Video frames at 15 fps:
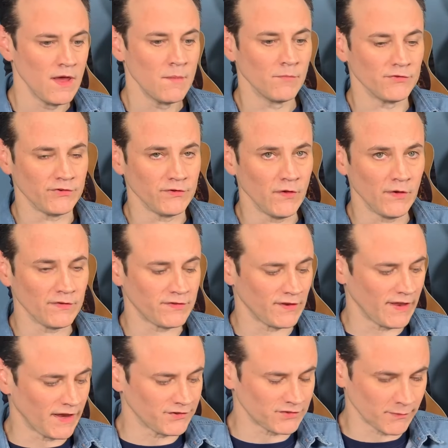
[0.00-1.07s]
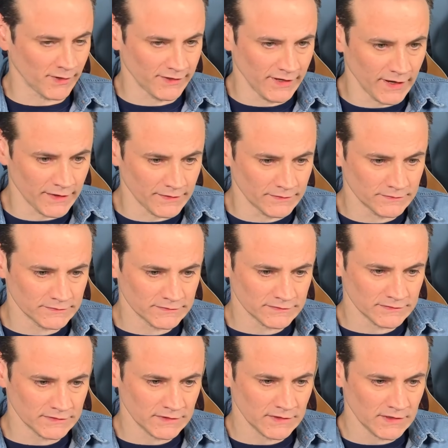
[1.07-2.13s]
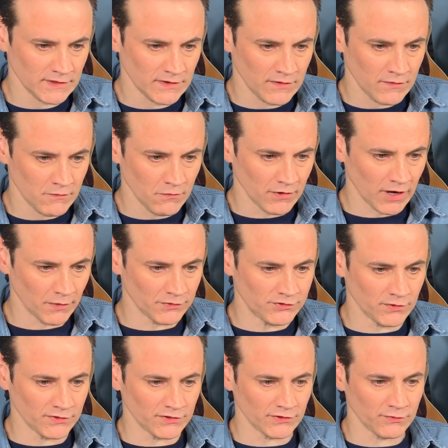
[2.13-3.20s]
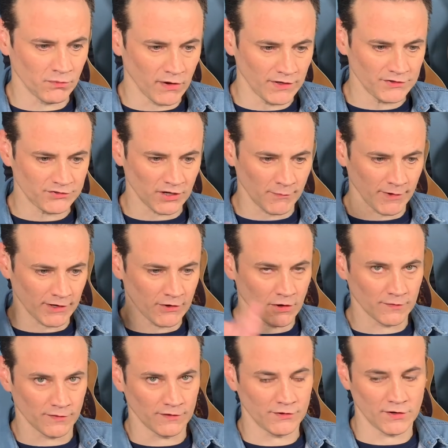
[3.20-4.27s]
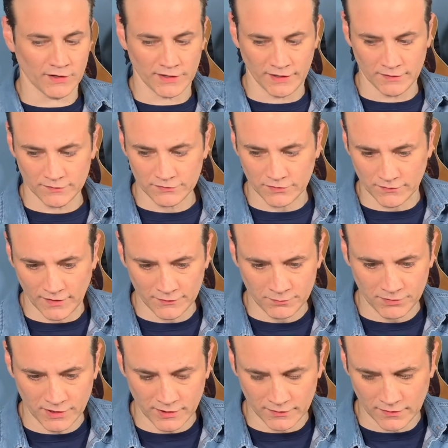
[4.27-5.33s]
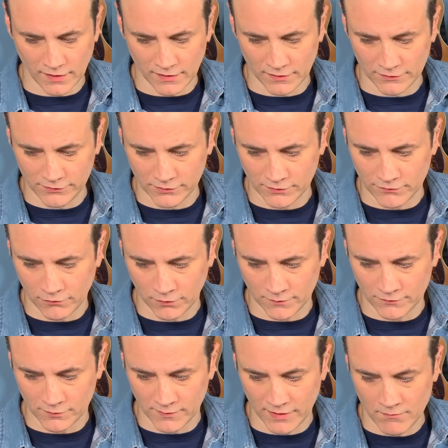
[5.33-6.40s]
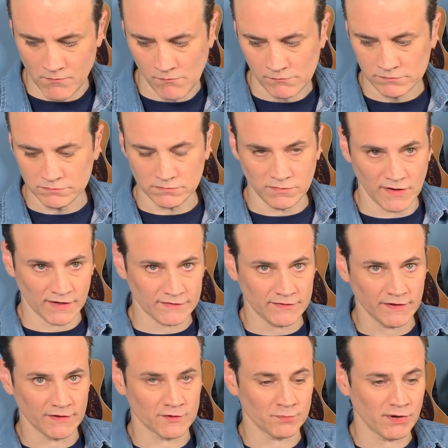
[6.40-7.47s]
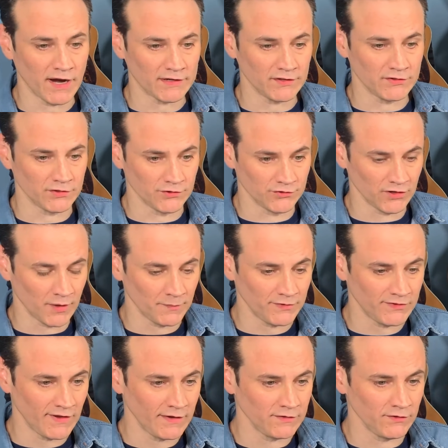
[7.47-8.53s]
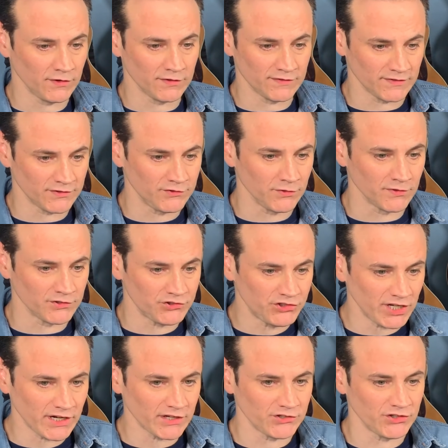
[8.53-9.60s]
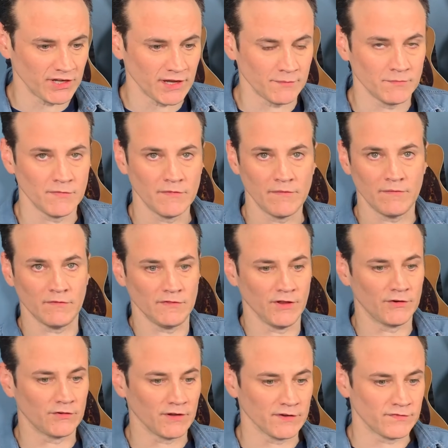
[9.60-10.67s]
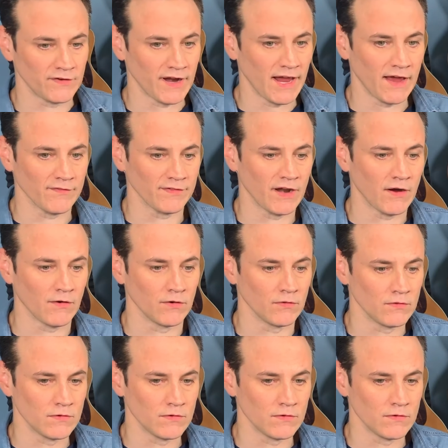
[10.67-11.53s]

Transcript: But you notice the last drum I did, when I was doing just one strum, I carved the turkey. So that's pretty uniform for me. Next thing is practice your drum set. You can just do a chicka jam literally for half an hour.